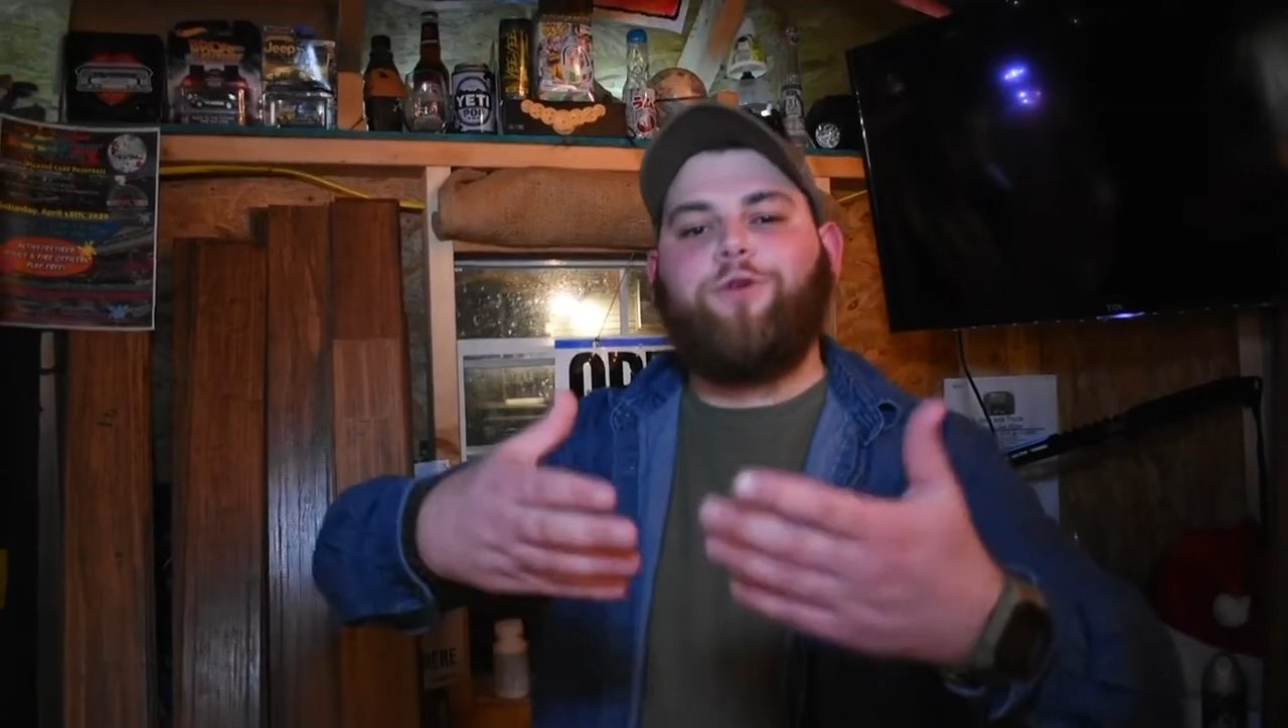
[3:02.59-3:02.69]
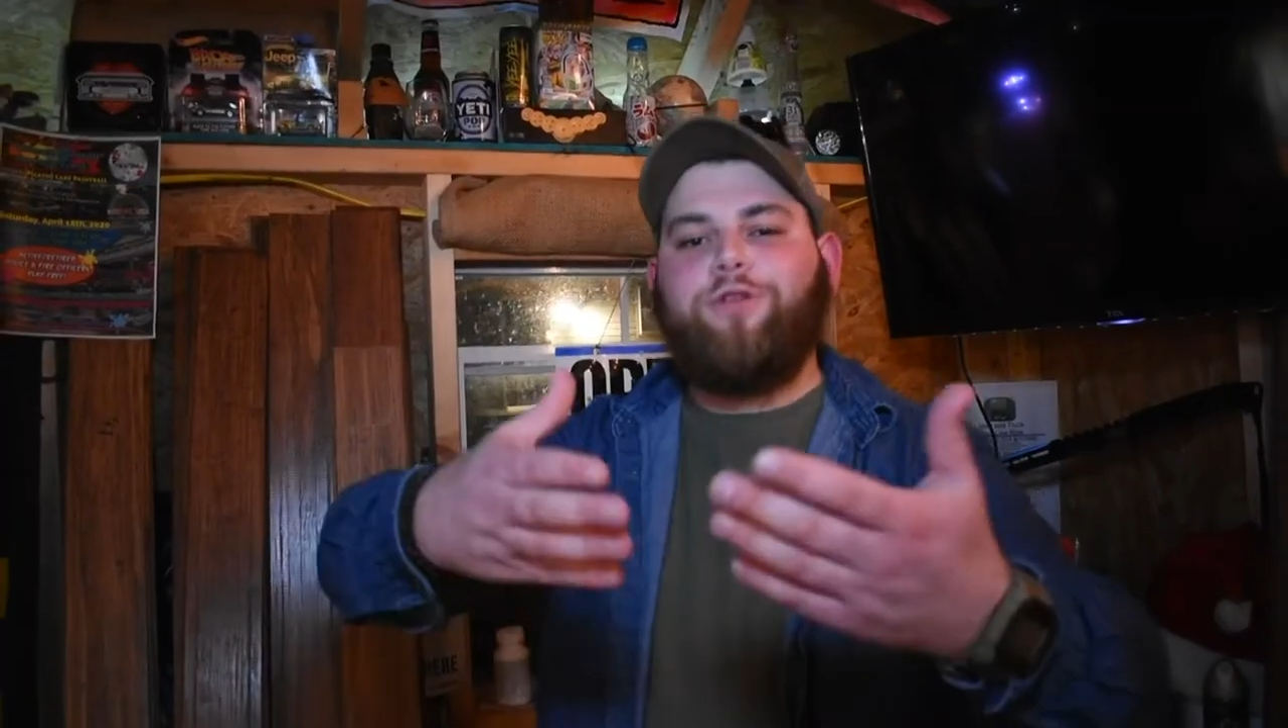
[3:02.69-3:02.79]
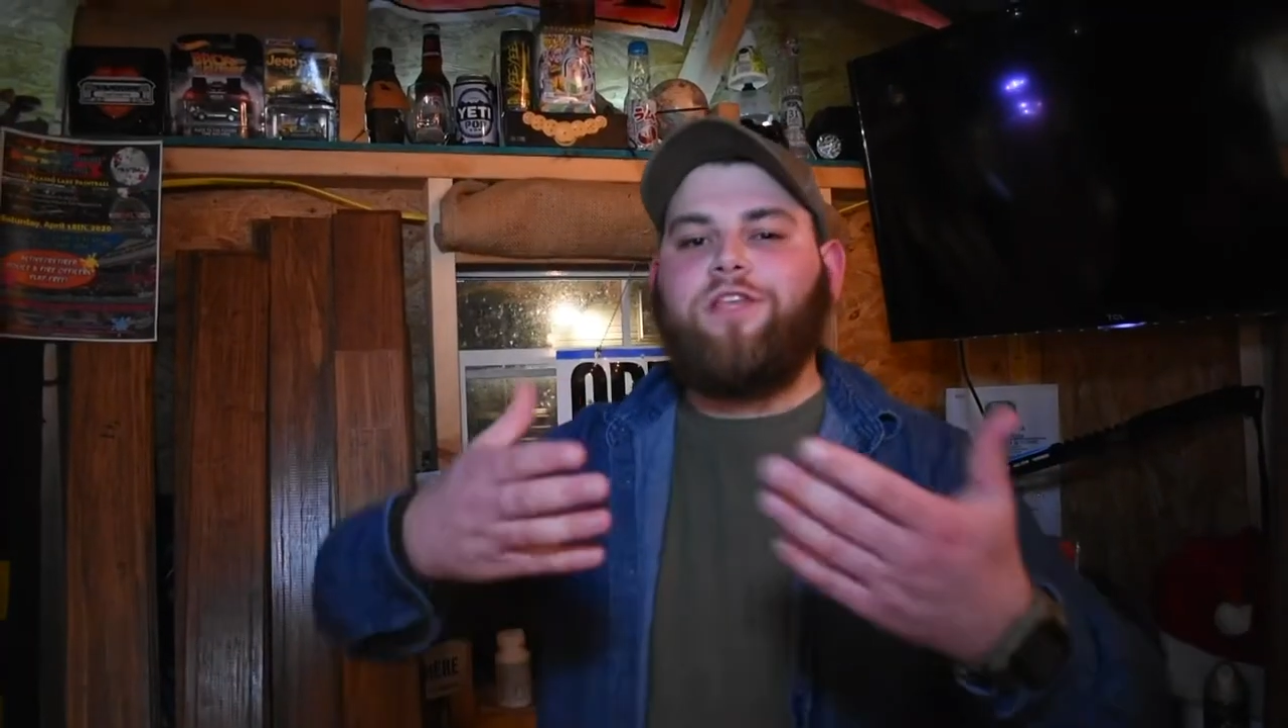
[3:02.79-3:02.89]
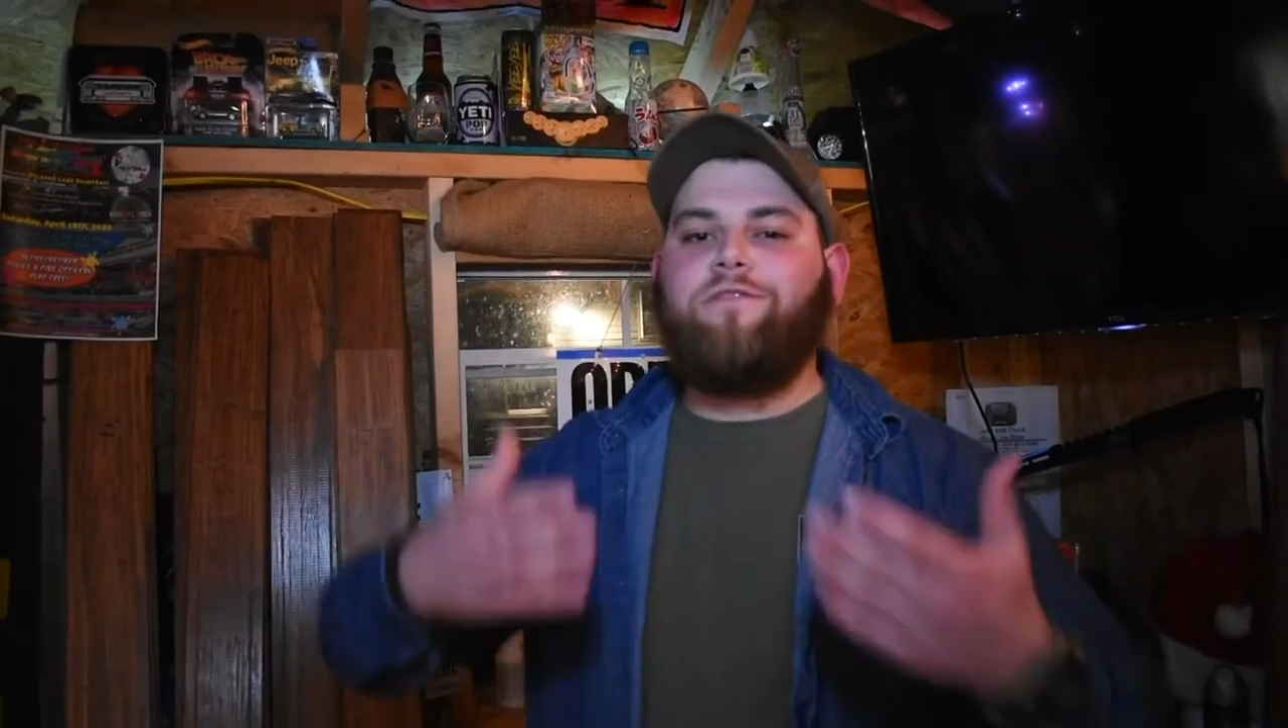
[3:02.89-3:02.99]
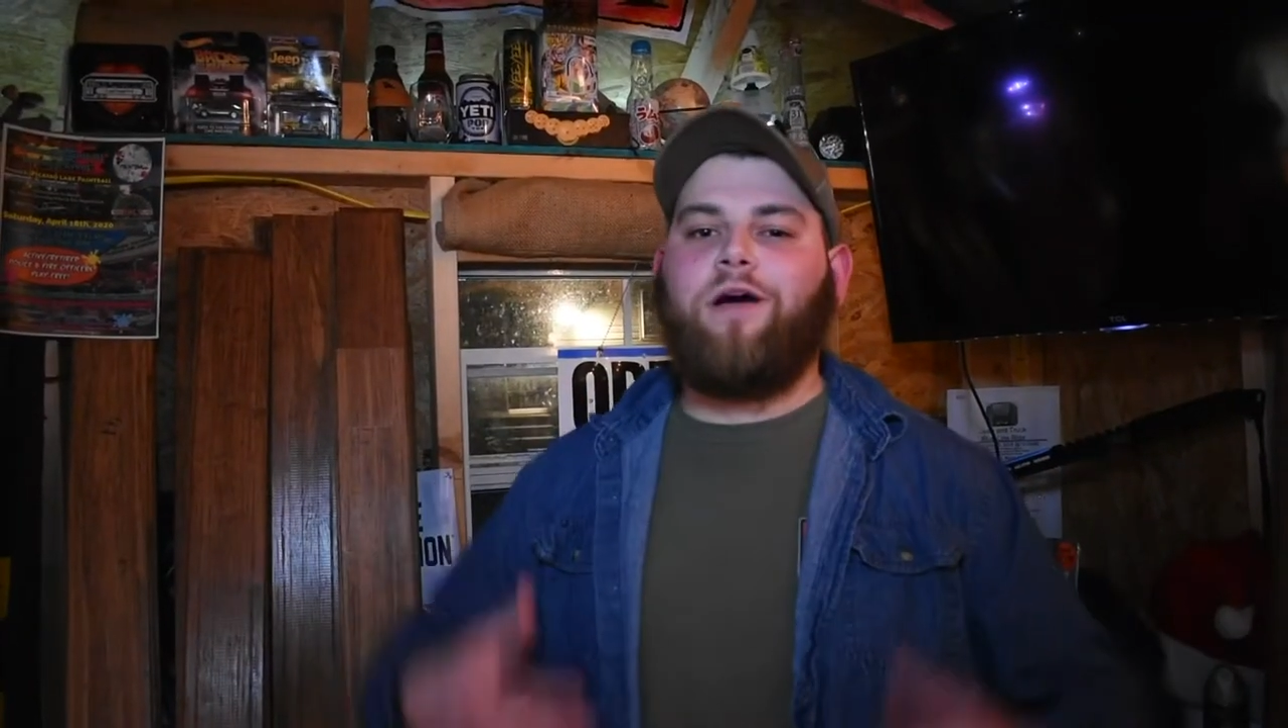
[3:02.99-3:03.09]
you
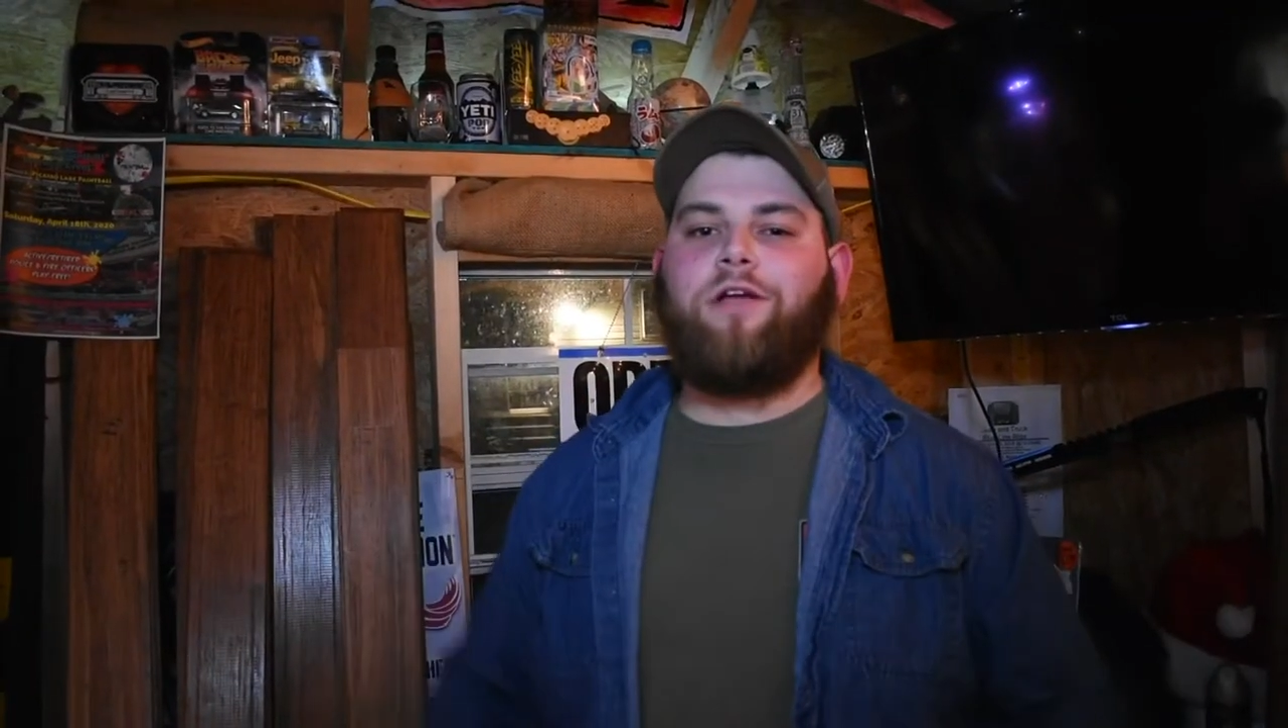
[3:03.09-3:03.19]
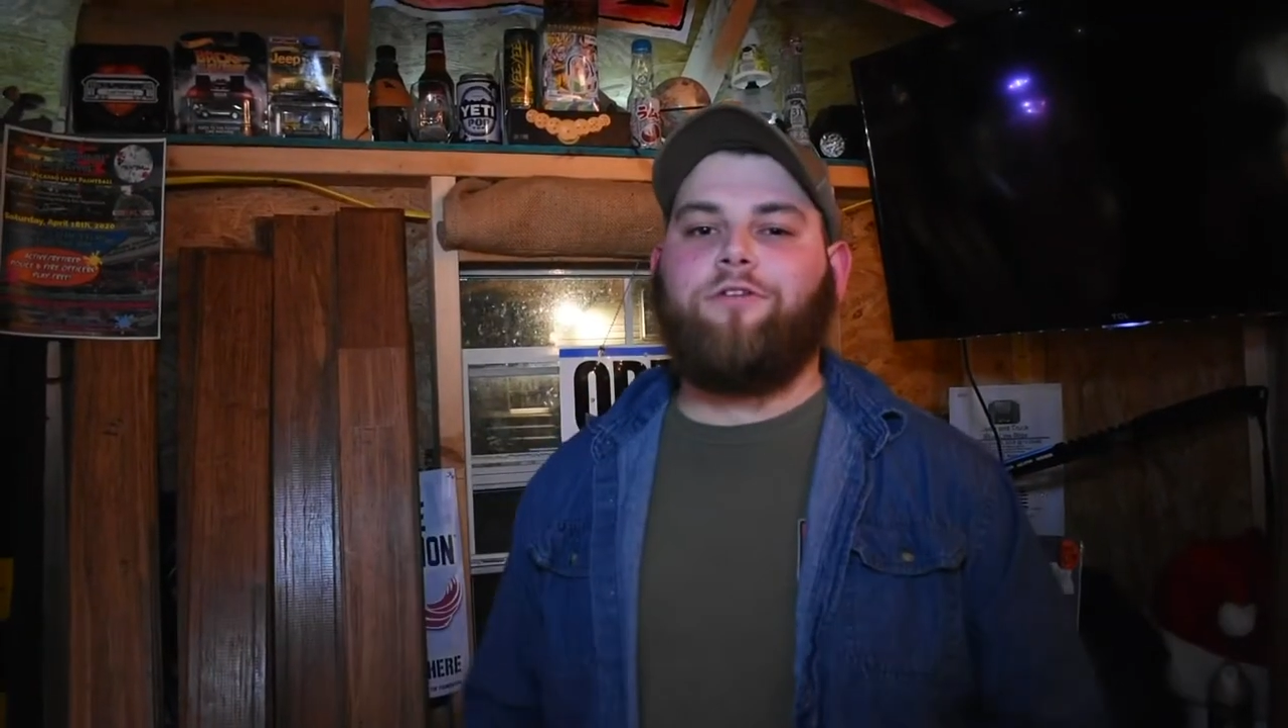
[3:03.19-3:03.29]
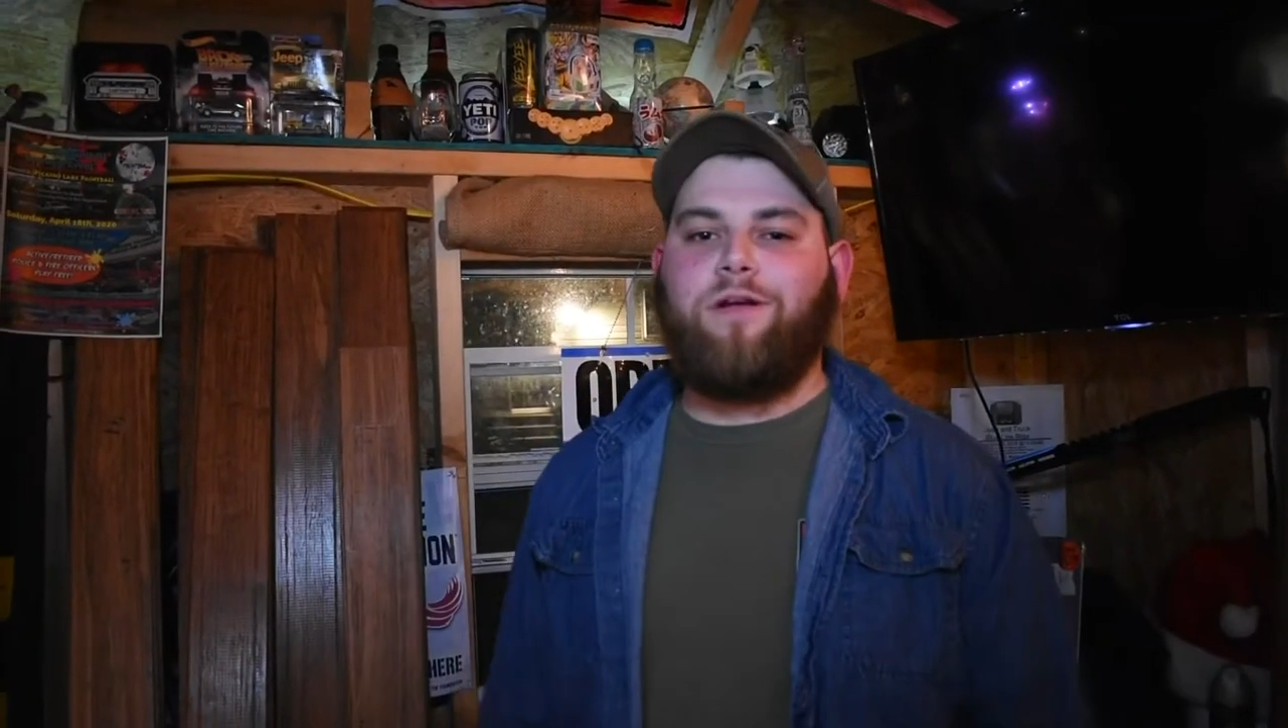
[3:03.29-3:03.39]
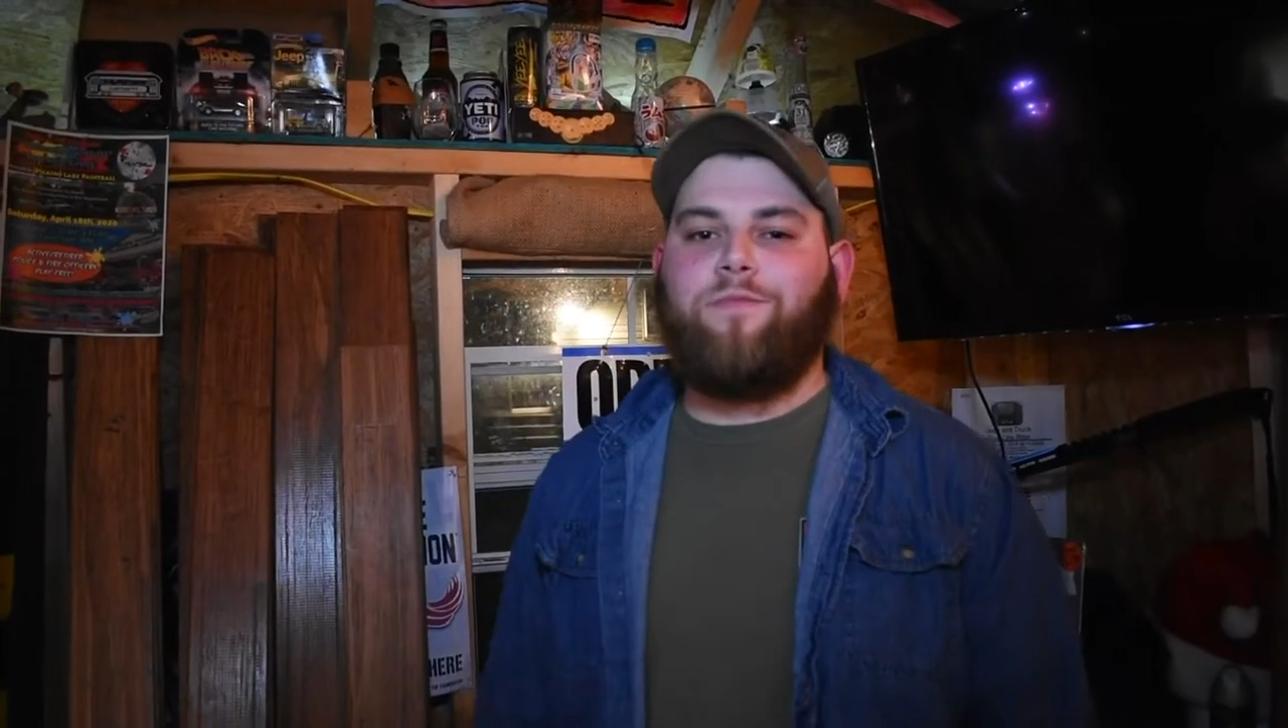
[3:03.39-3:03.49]
leave my crib,